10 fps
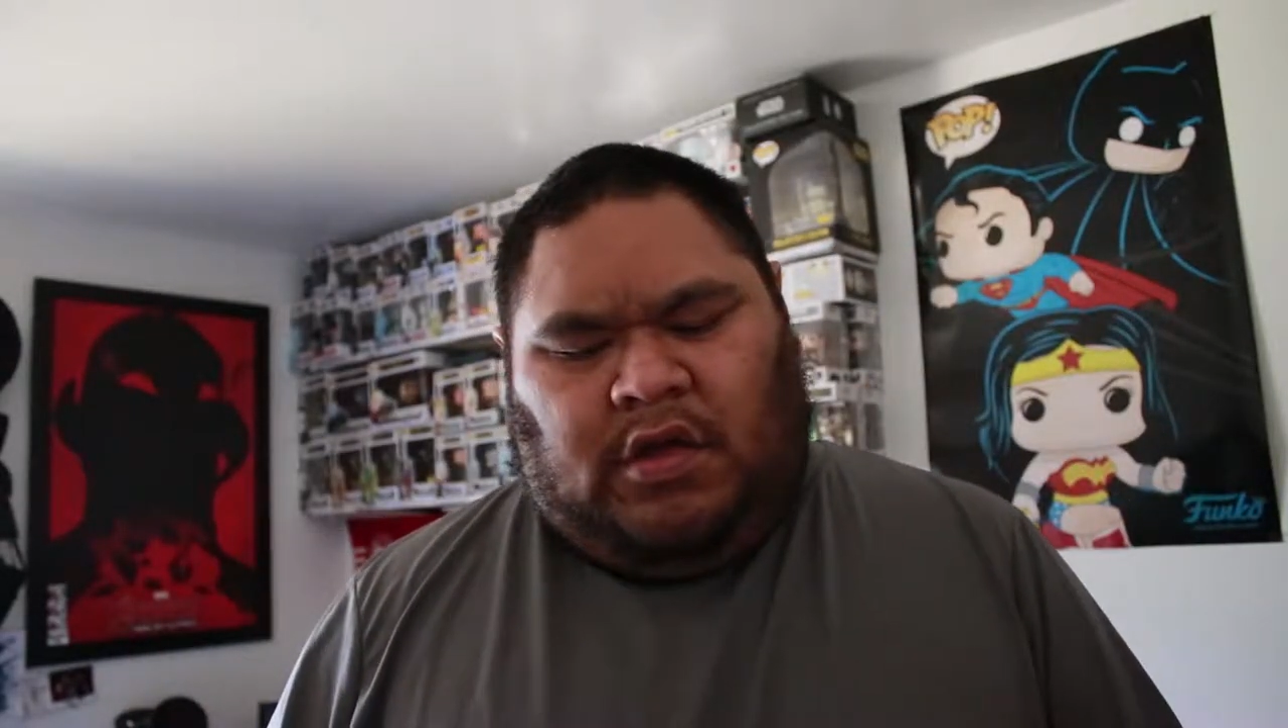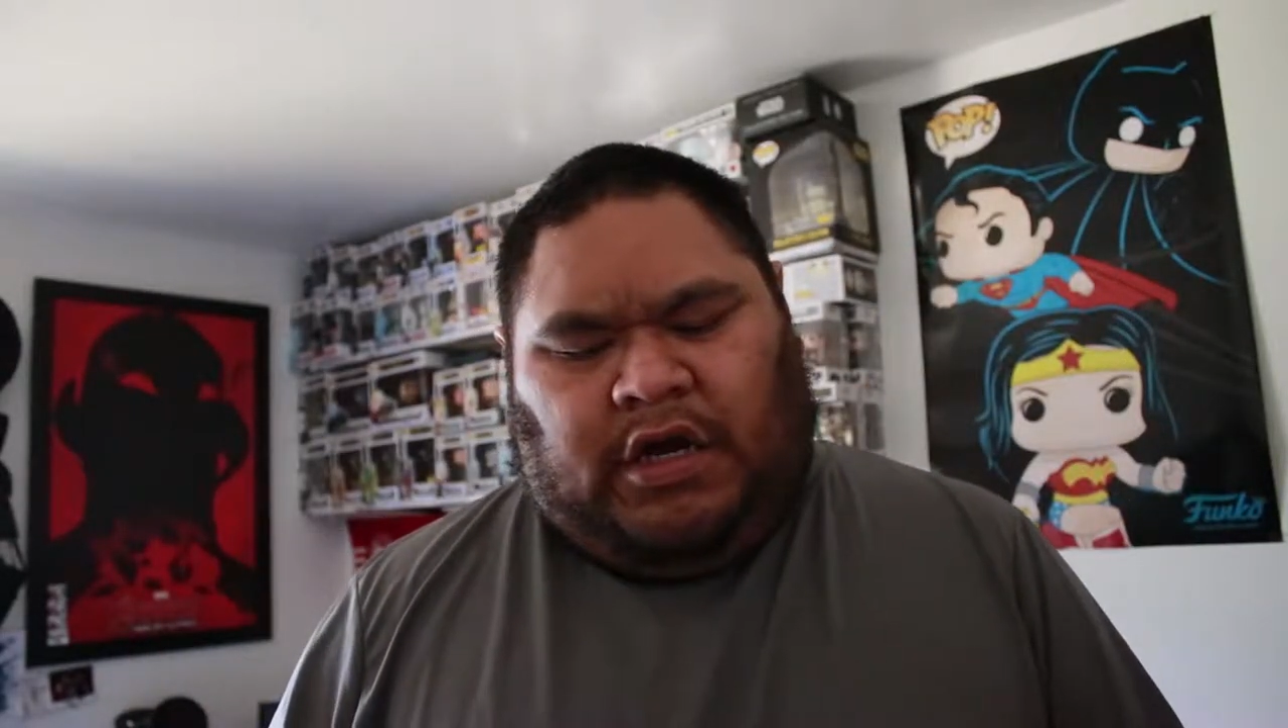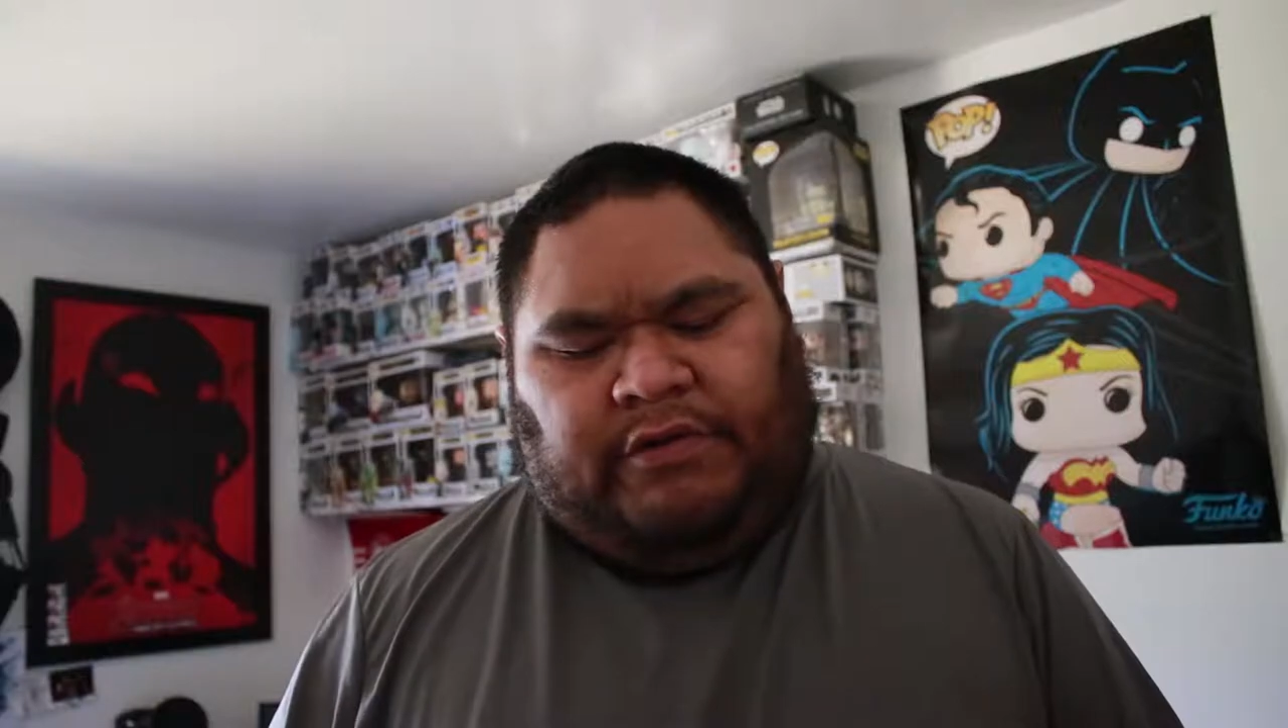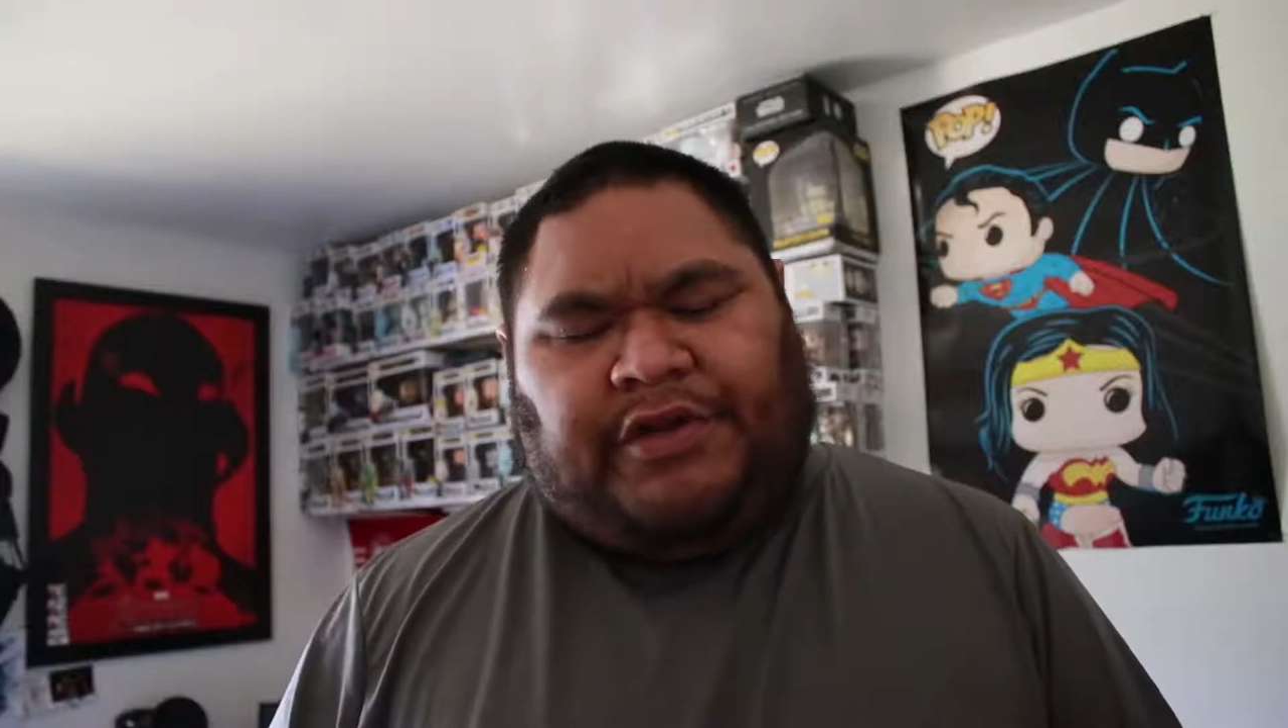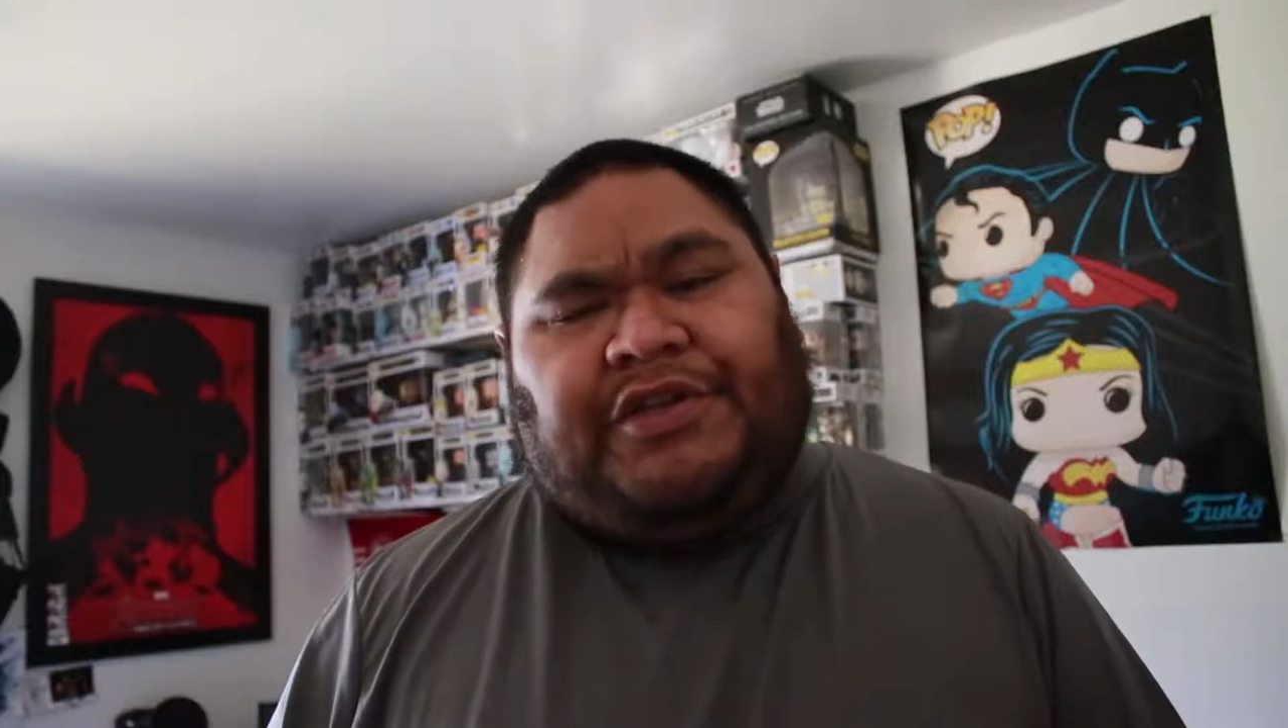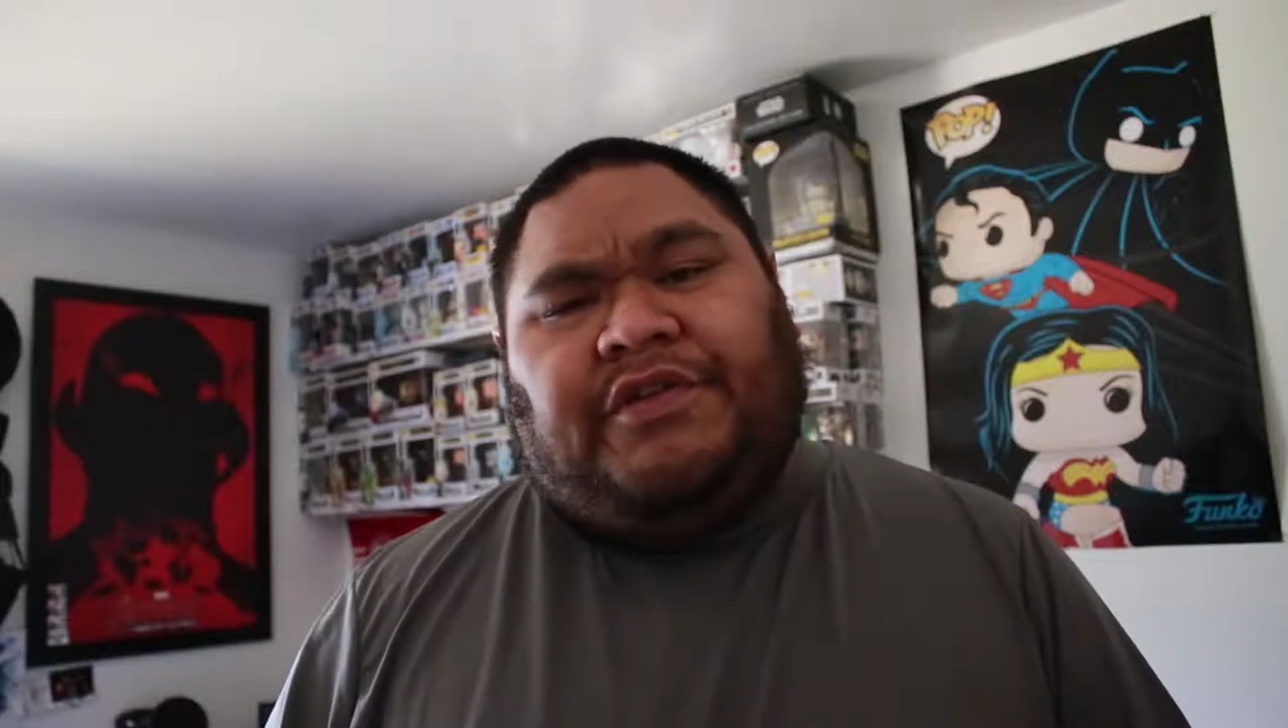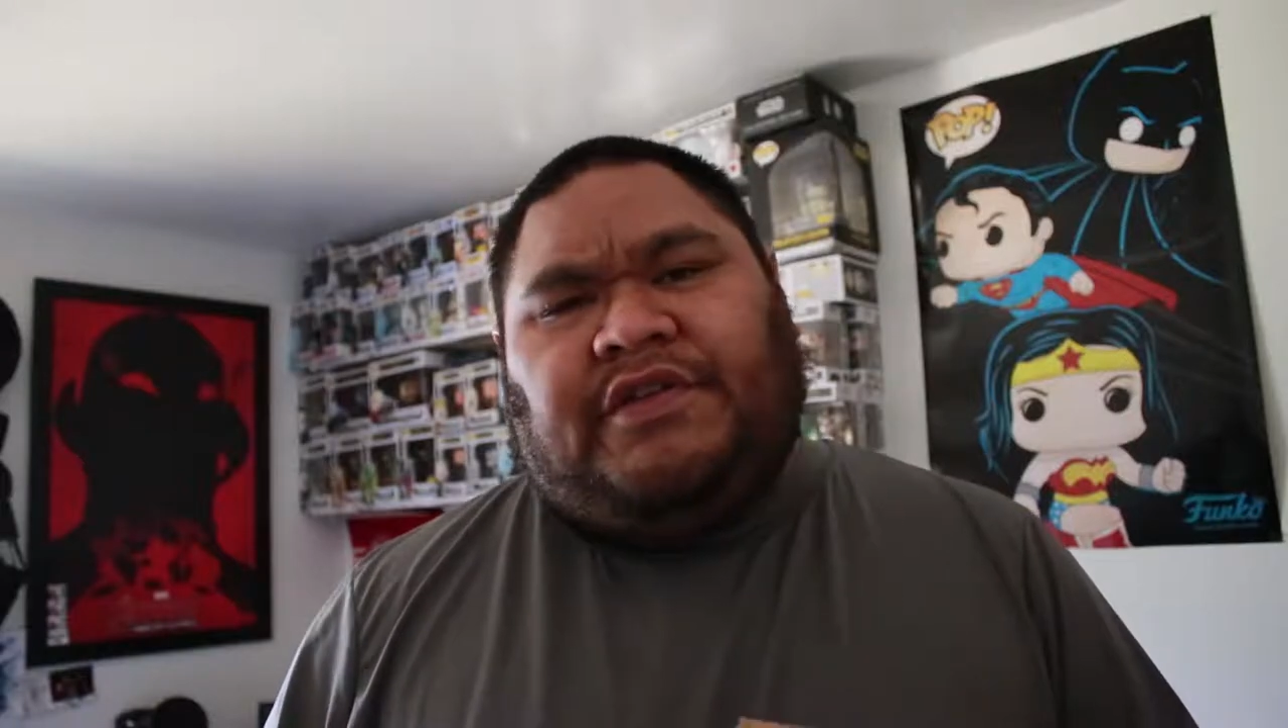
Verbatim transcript: I reuse